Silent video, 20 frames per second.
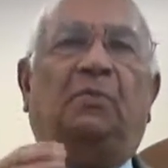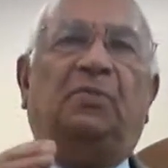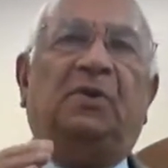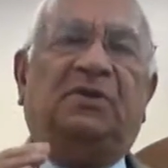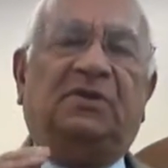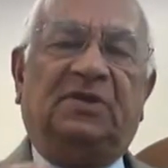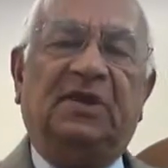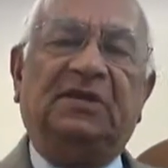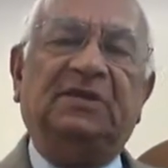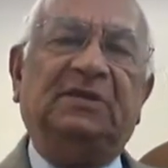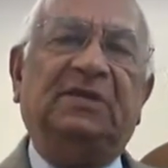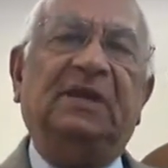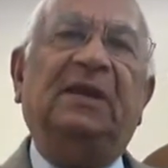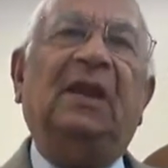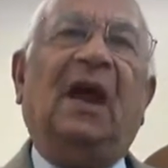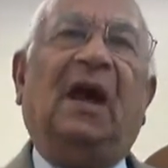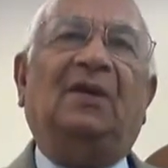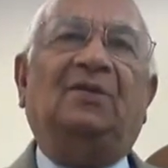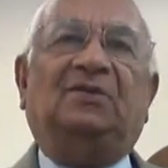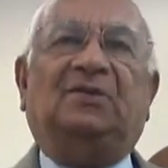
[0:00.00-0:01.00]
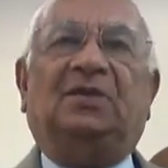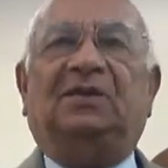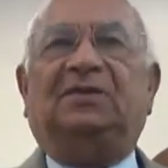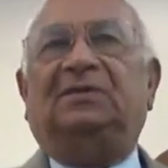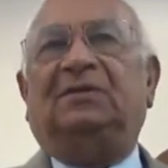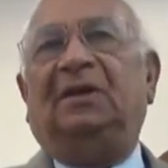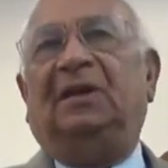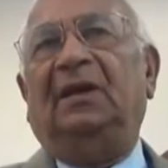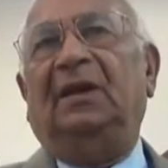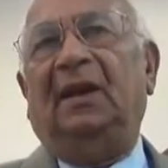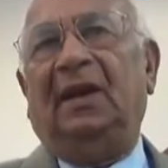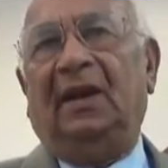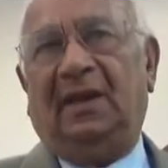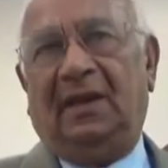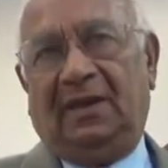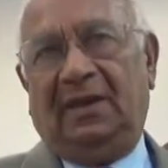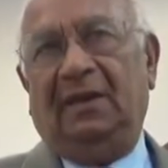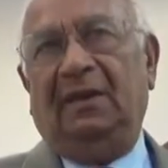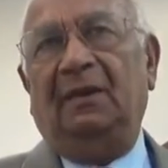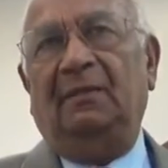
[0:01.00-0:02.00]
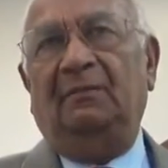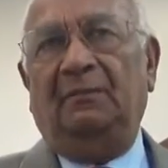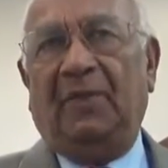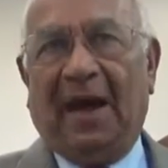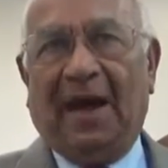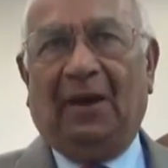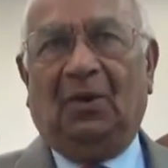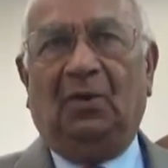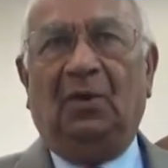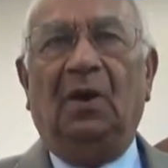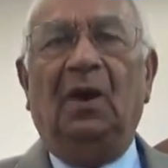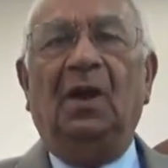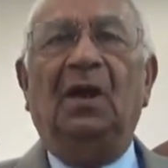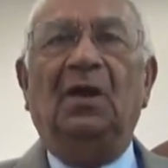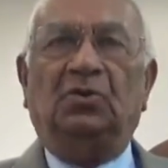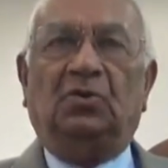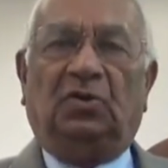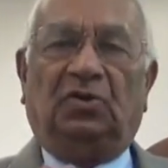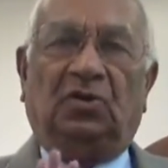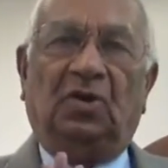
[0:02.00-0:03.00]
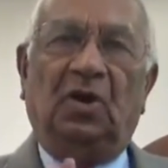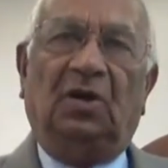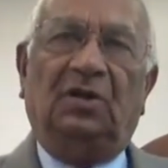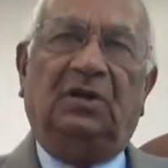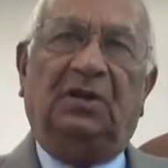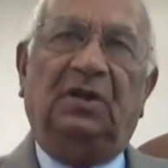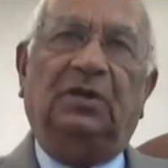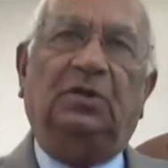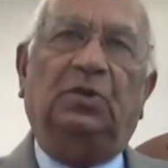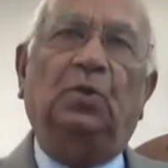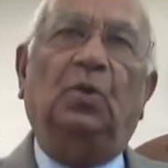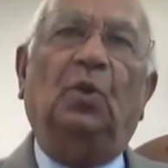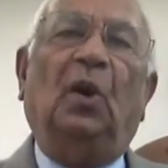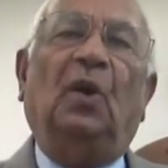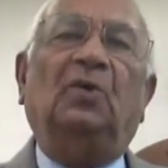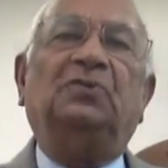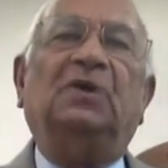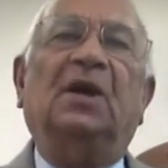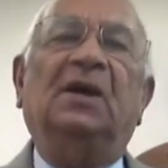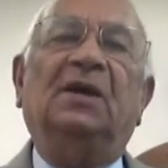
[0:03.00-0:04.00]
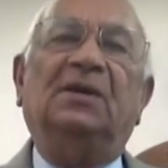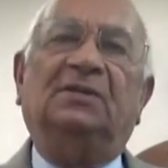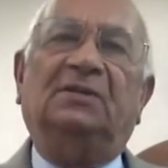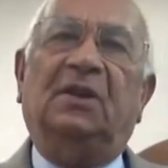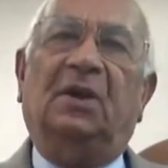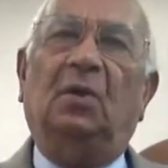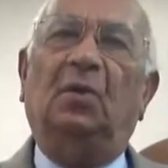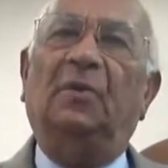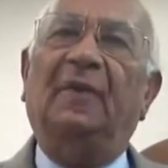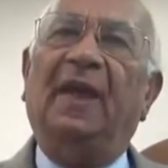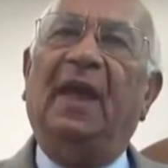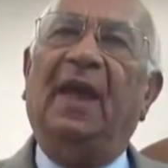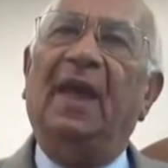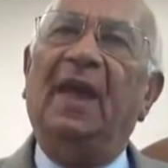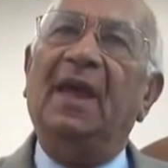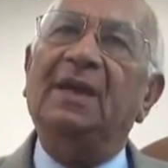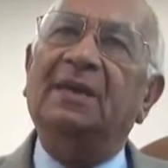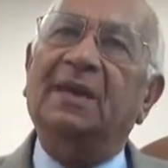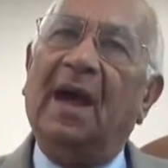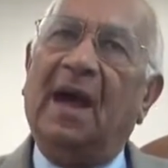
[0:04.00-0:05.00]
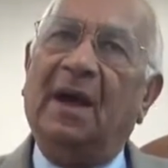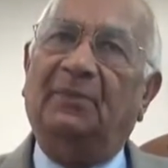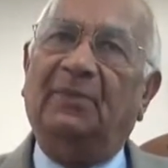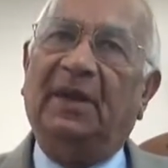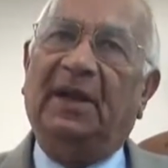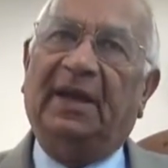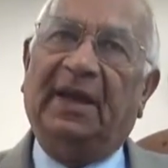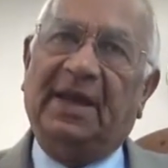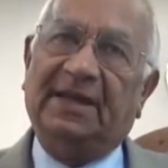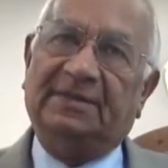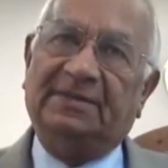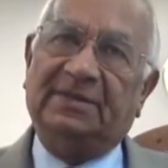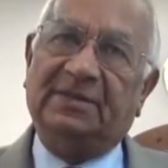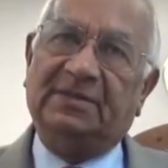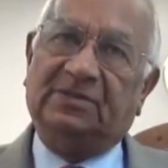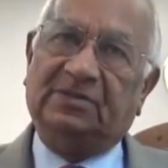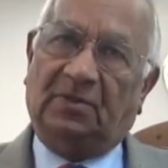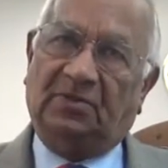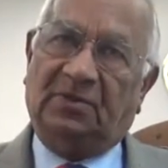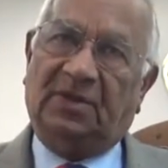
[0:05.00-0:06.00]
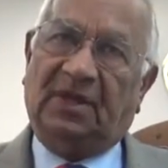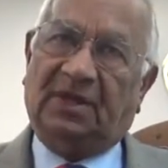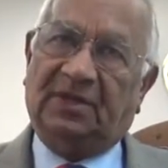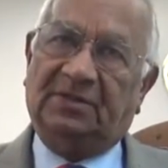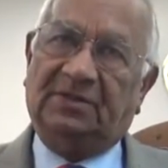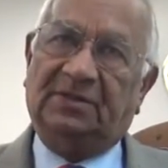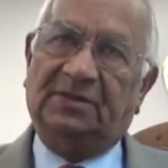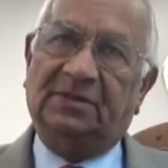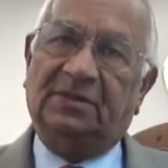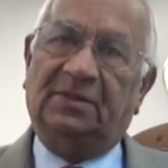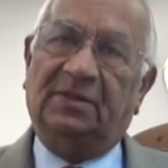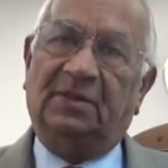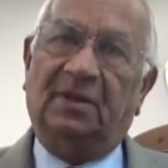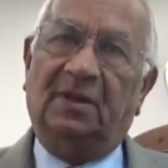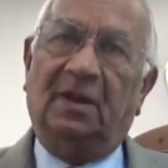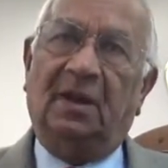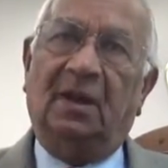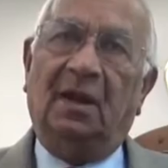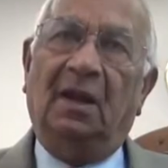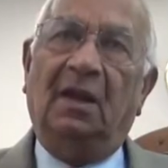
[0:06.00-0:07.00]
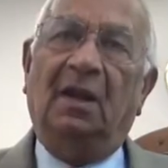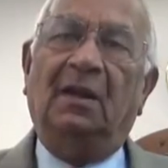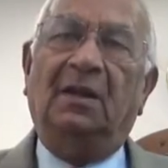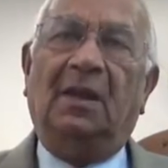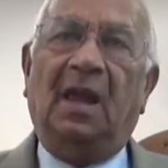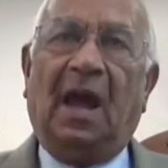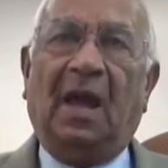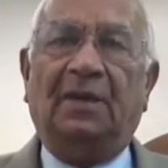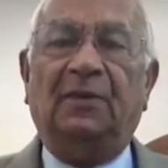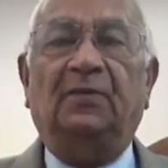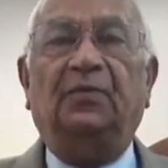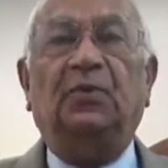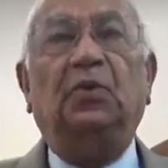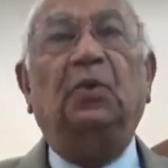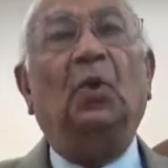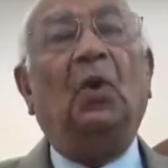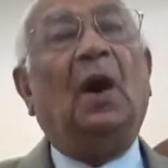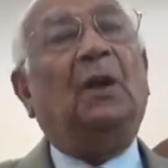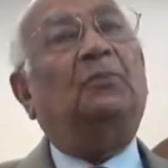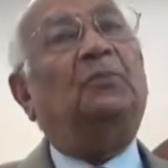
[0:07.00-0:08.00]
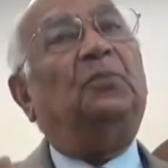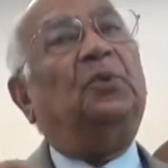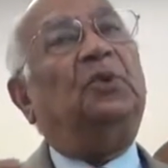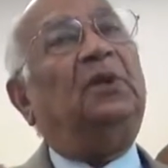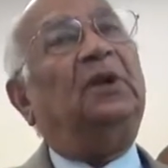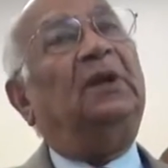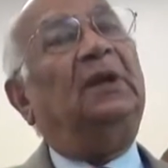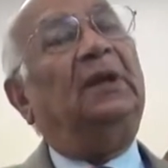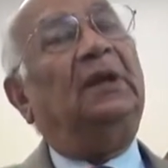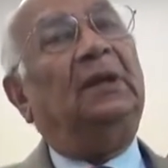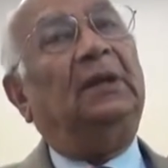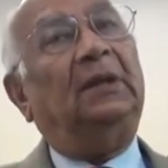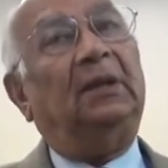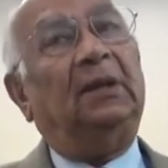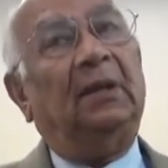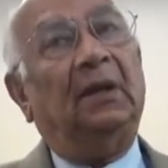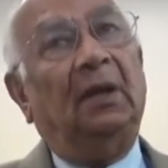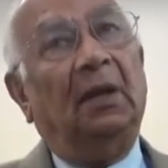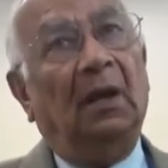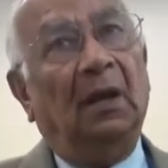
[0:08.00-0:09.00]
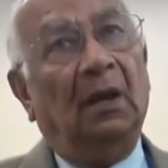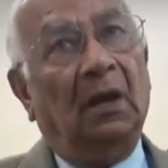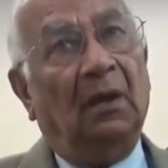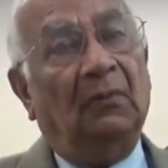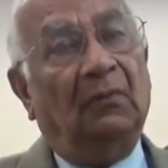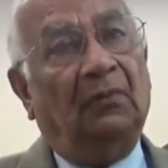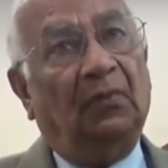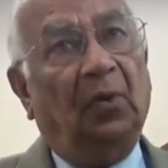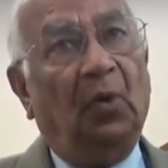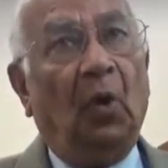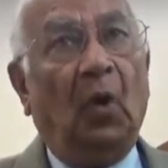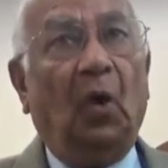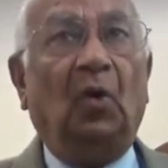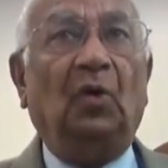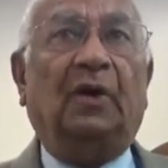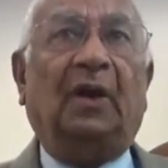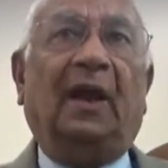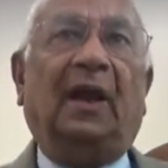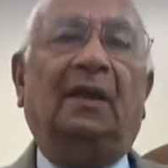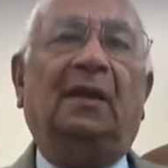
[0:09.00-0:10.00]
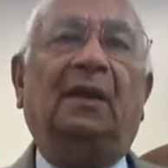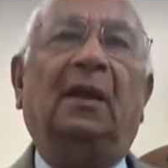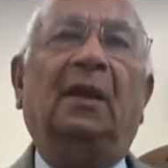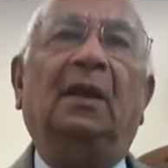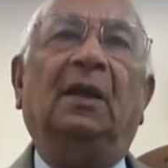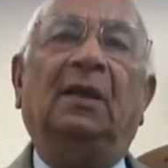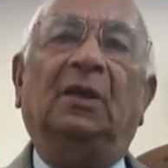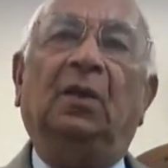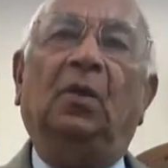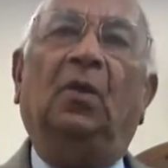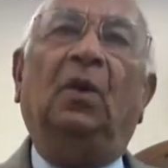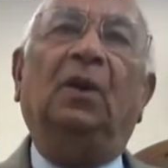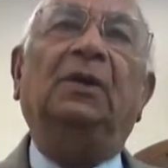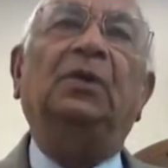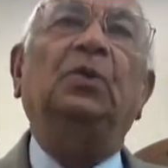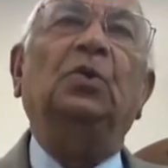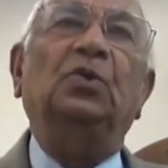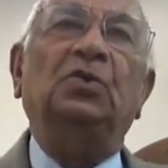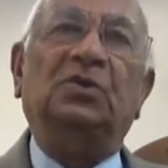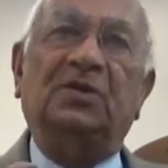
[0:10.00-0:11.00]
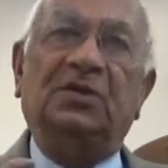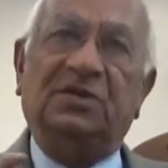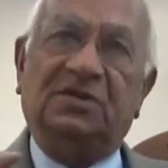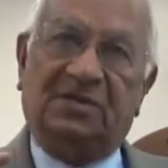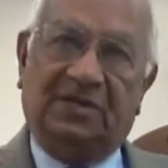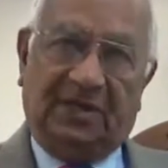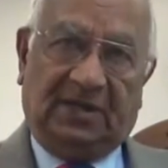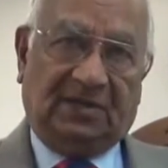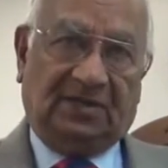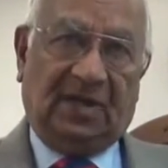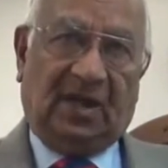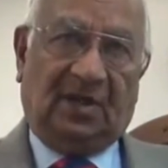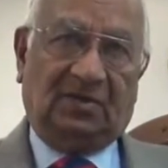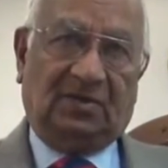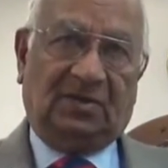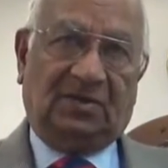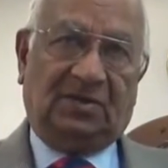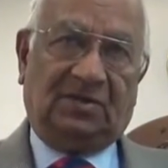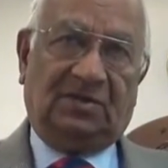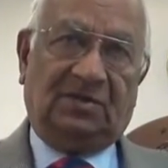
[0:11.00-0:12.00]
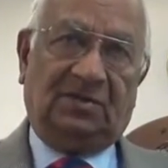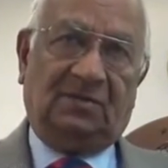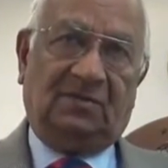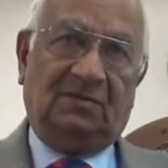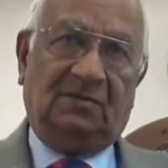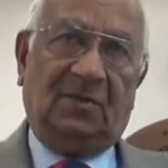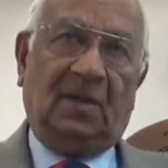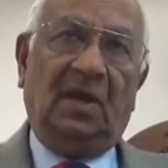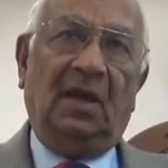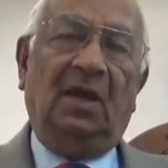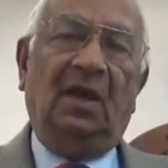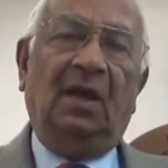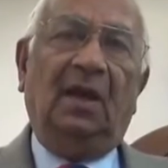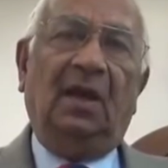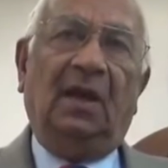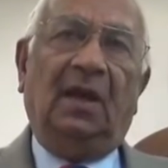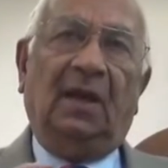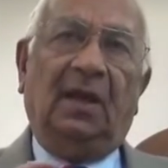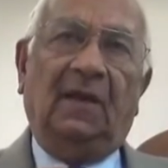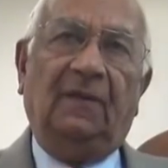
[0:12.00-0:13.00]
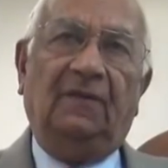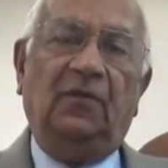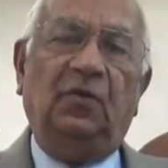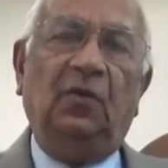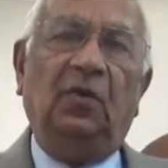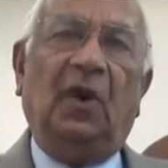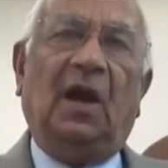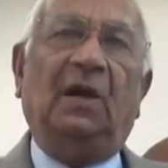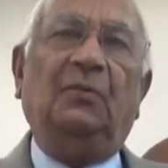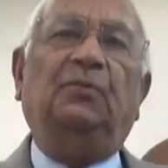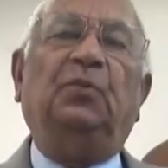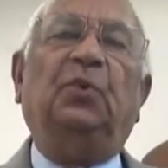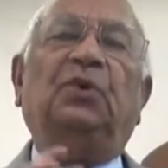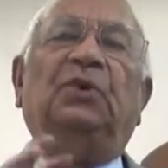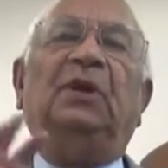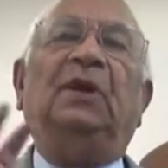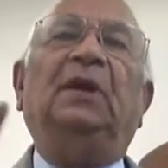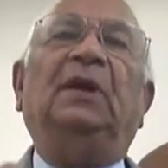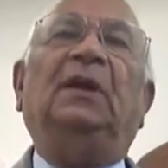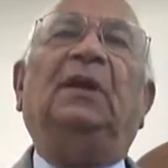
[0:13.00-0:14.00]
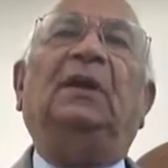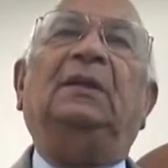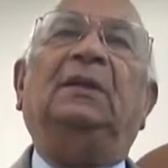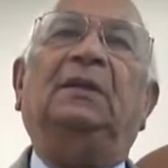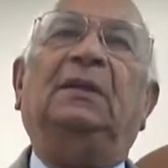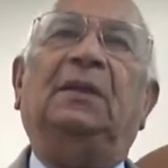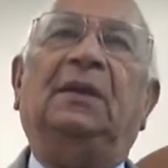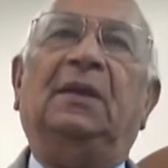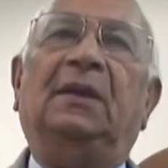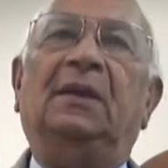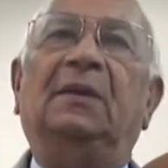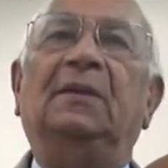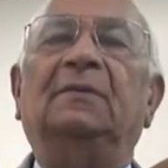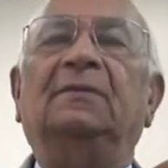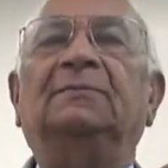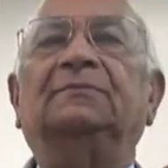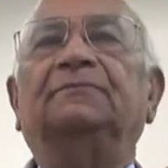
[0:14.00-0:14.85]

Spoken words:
16 ounces in a pound, so 32 ounces. There will be 8 applications of this. Now, if you are putting in floor drain, you will use 6 ounces. If you are putting in the